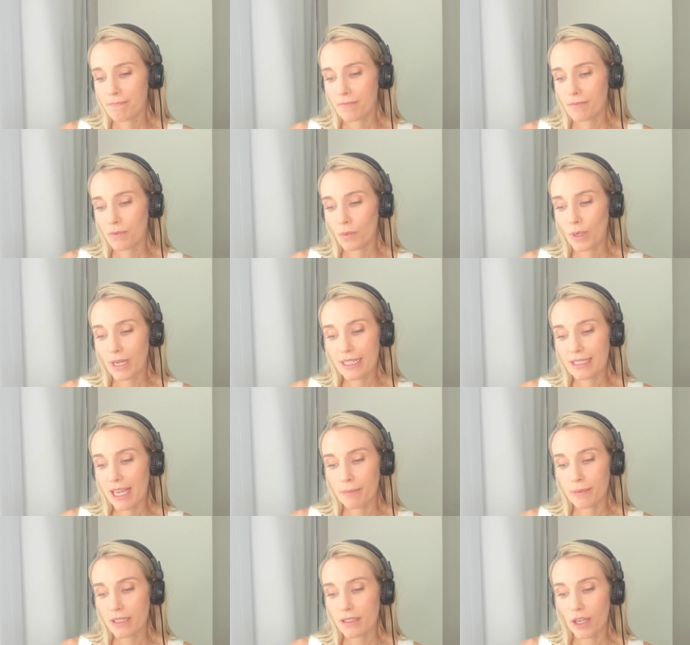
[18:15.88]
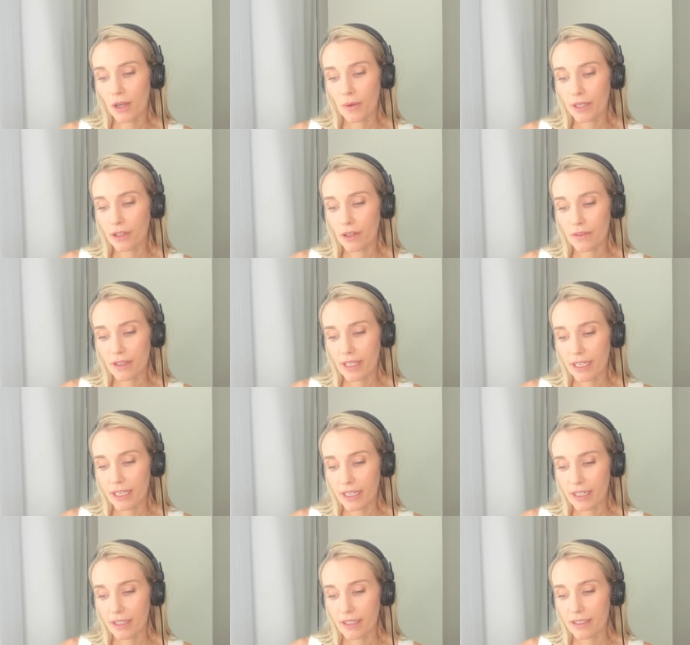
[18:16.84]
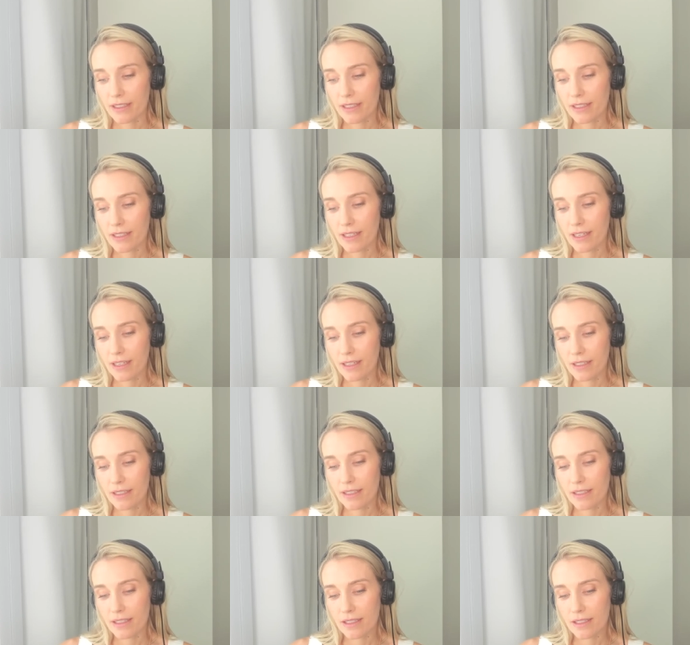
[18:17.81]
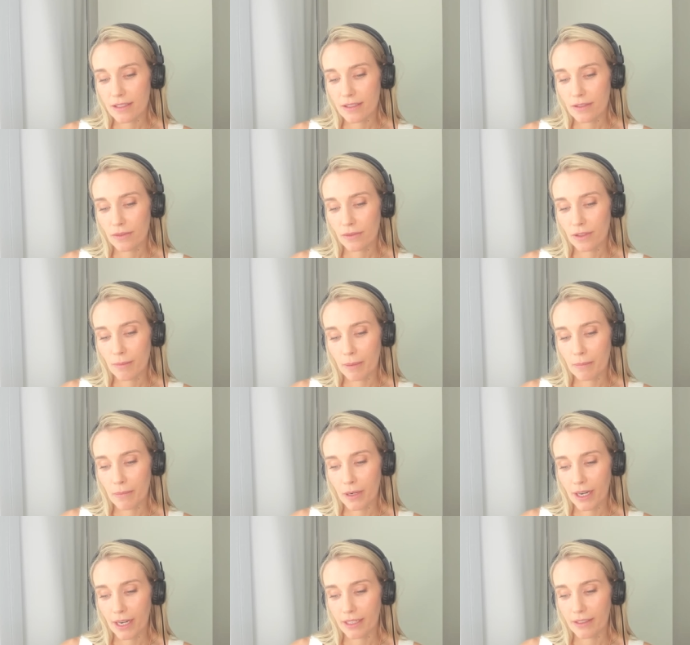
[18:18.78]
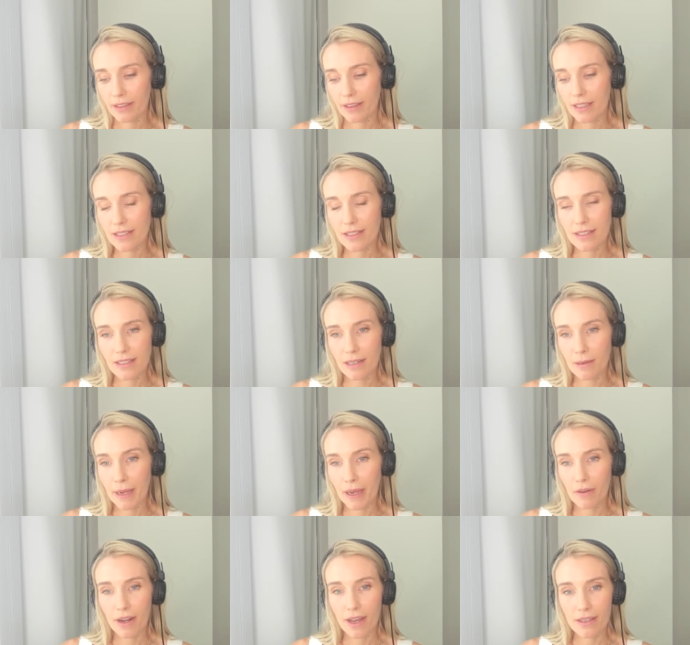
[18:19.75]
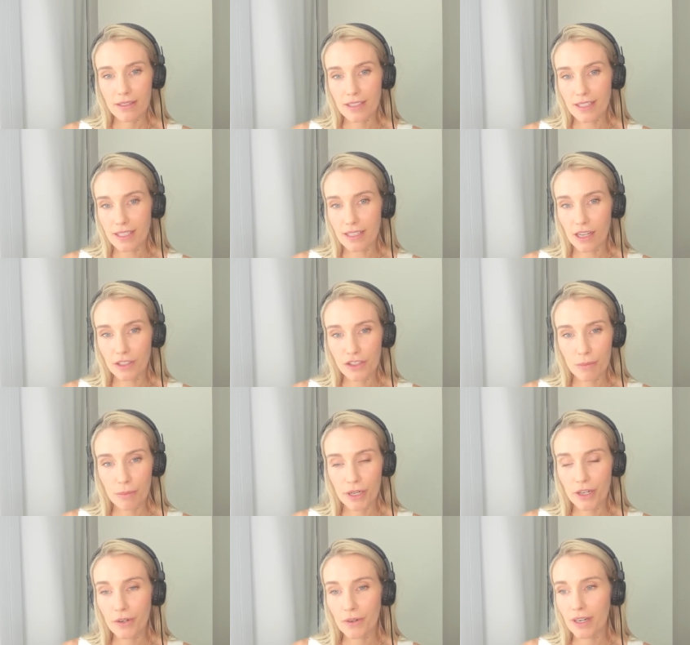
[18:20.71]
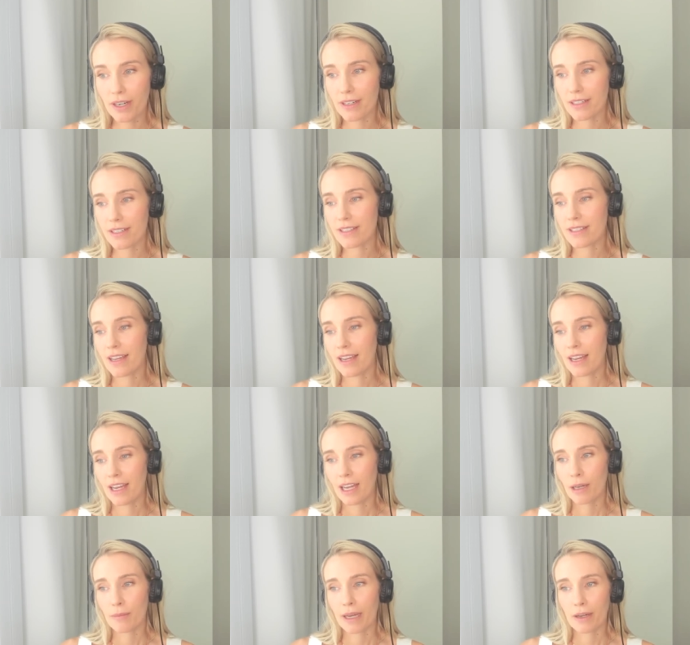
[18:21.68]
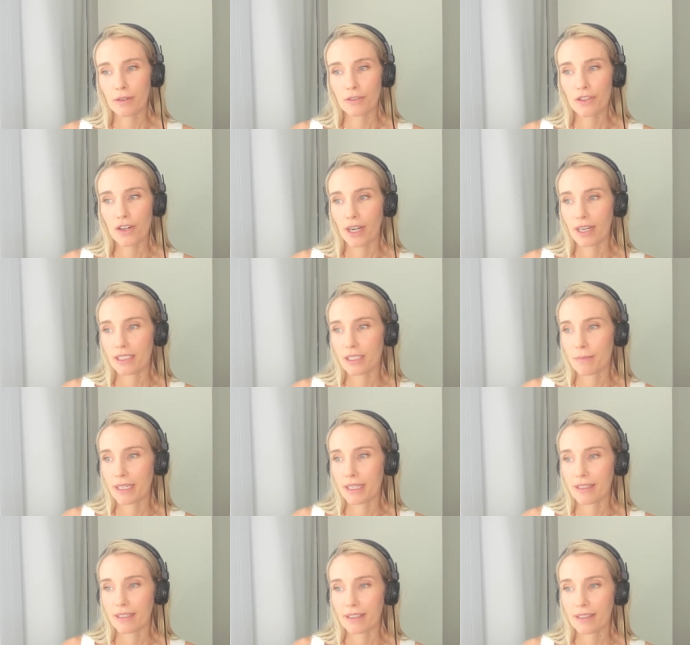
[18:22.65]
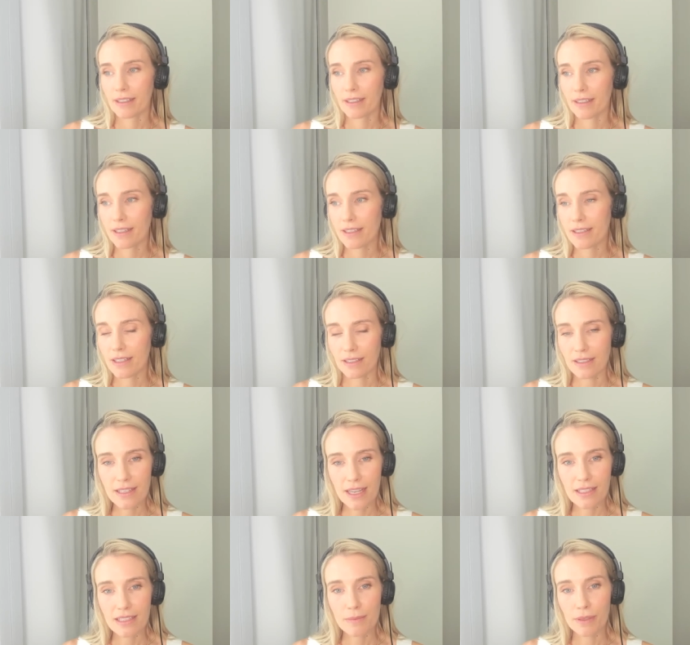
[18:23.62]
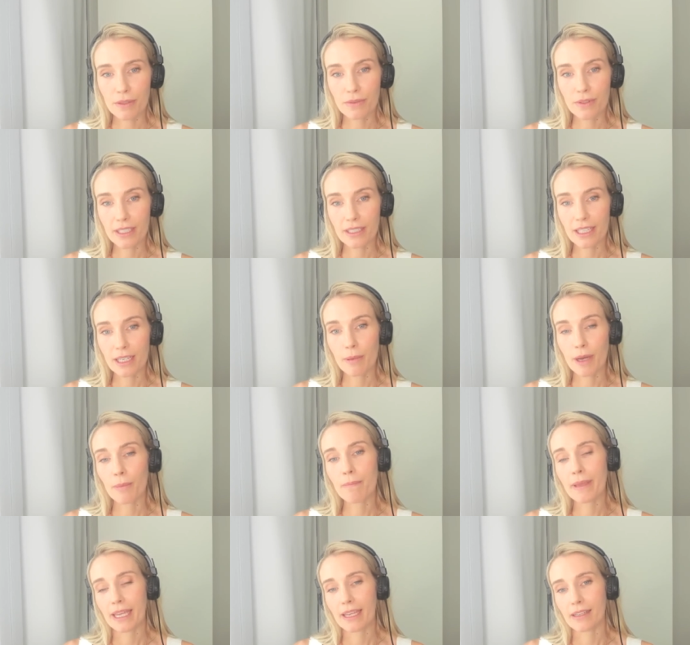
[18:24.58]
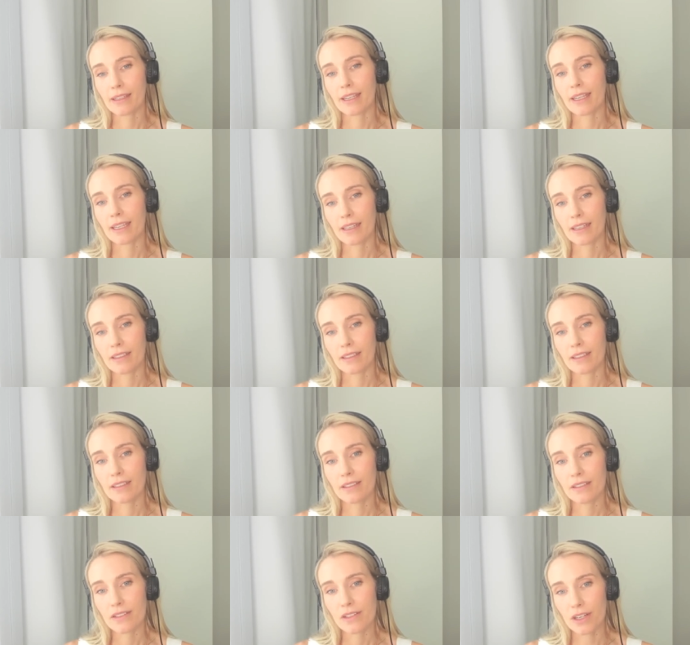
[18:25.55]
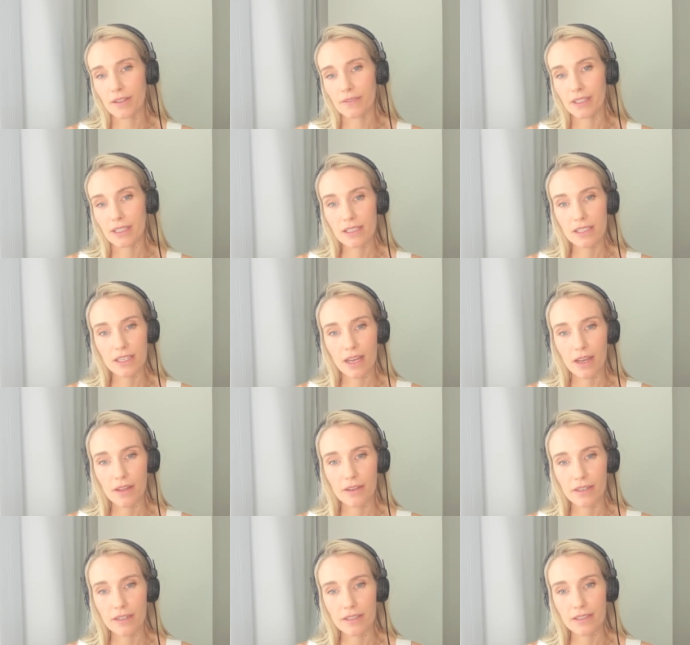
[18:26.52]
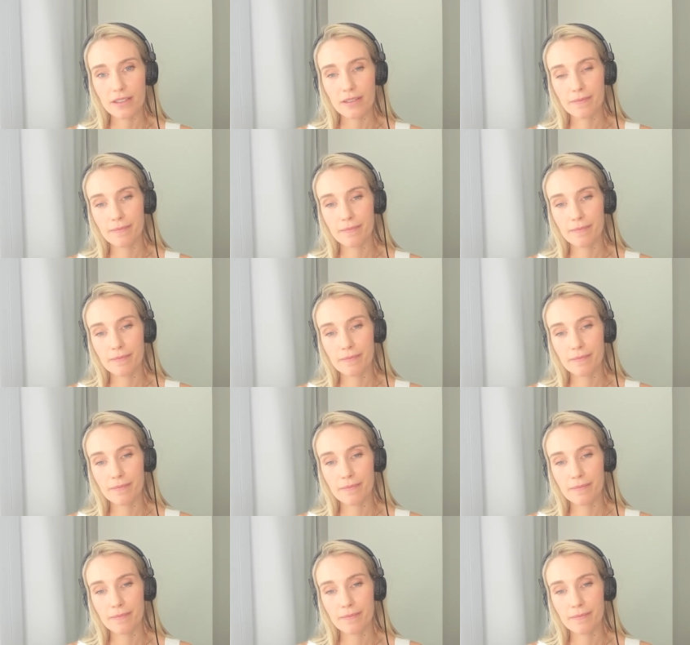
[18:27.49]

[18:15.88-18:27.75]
what has kept us going over the years is remembering that this isn't about us as entrepreneurs, about trying to be a success, but really about being in service to others.